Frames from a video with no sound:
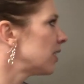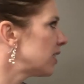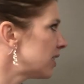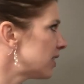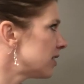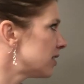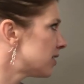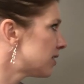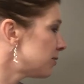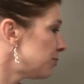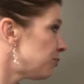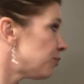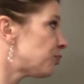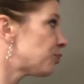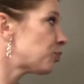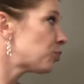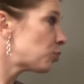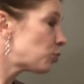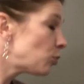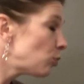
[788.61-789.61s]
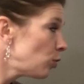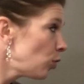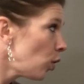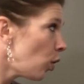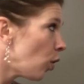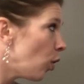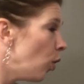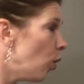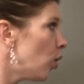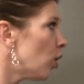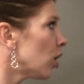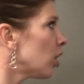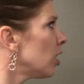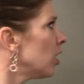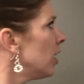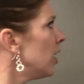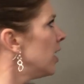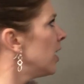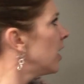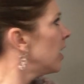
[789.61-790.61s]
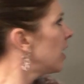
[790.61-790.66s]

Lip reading: is. Or